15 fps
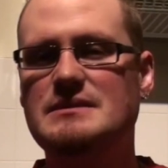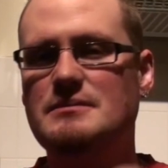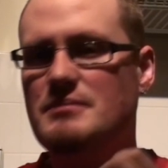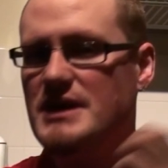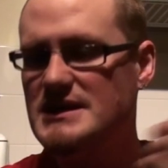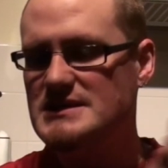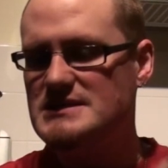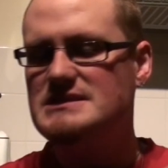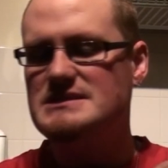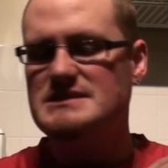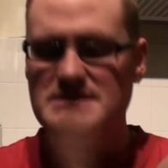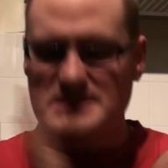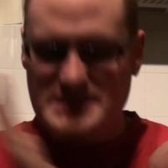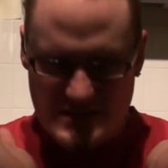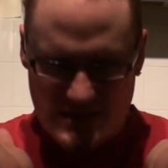But,
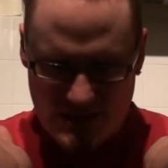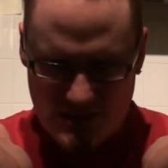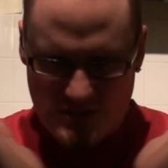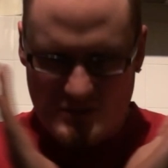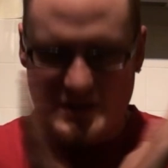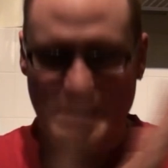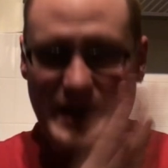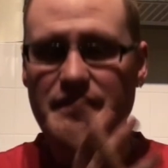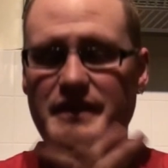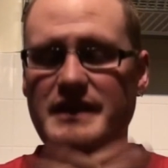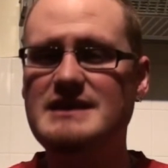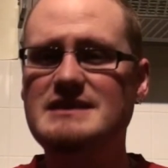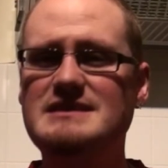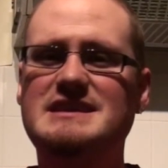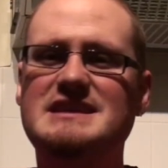you know, I think
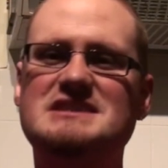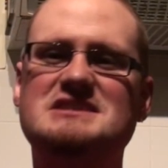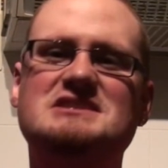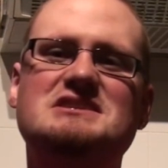in this